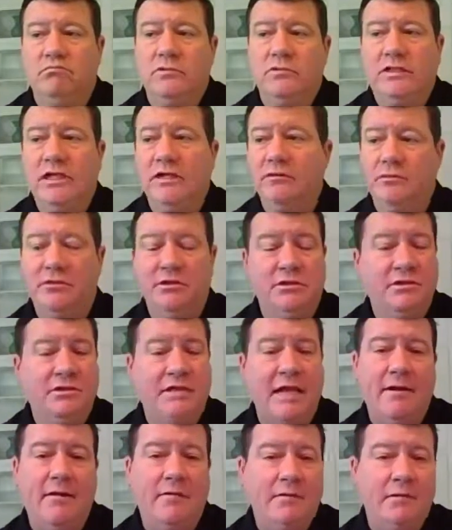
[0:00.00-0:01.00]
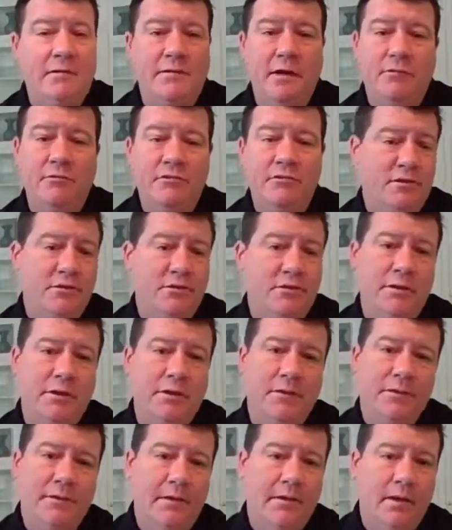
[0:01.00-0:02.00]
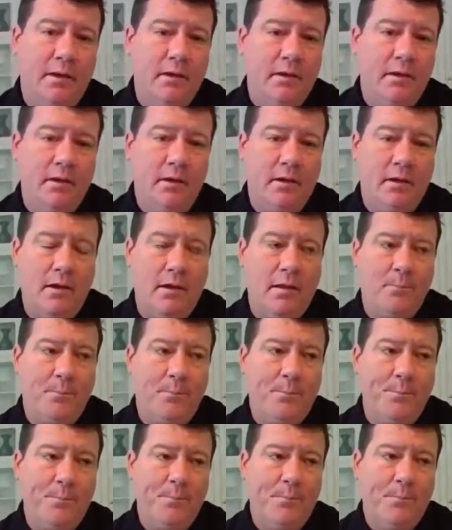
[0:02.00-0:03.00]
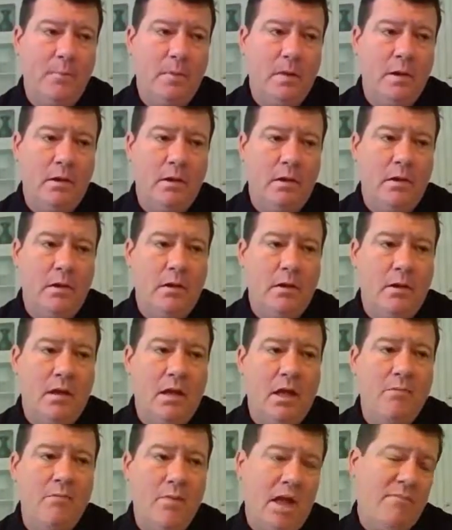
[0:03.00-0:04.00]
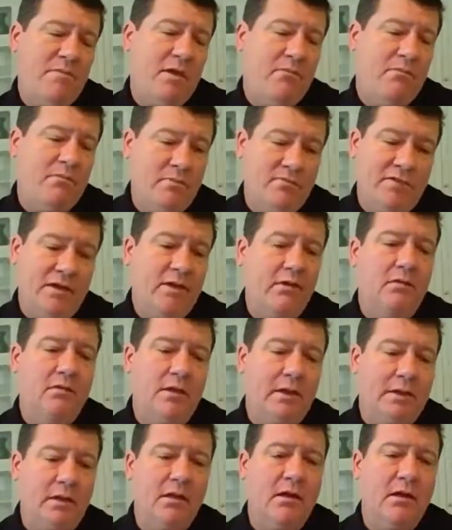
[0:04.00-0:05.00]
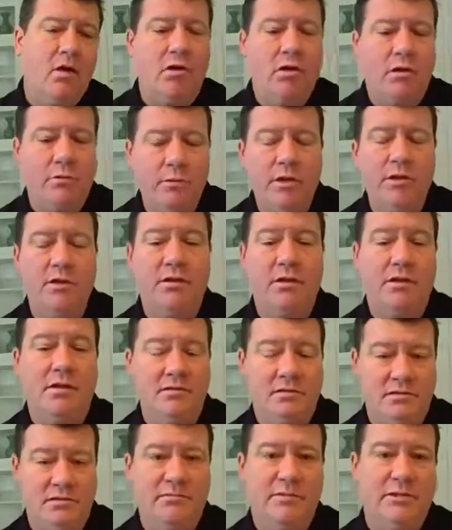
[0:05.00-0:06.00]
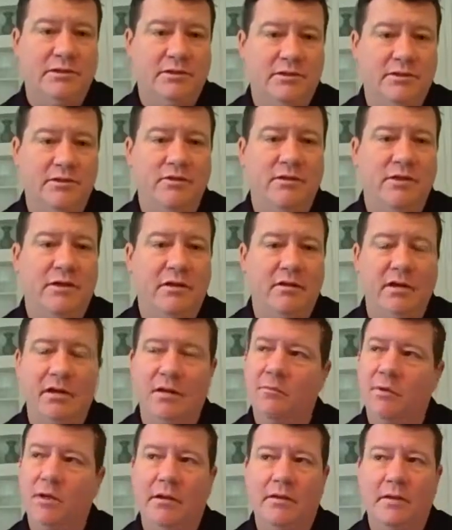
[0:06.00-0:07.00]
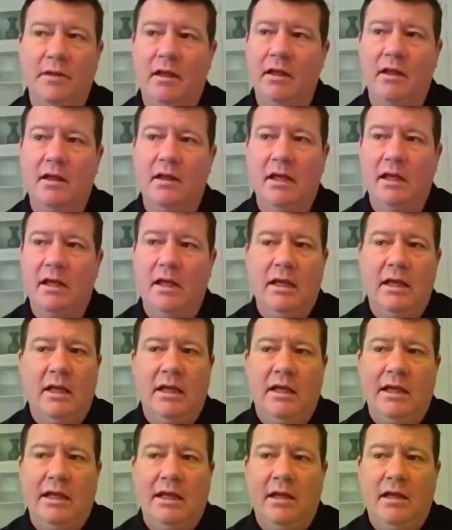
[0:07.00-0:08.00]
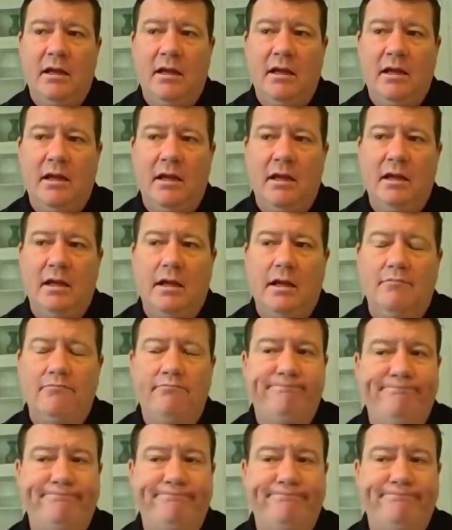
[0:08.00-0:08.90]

they were just talented. They were so good, and um, it made me feel like you know our community is is doing good. But uh, um,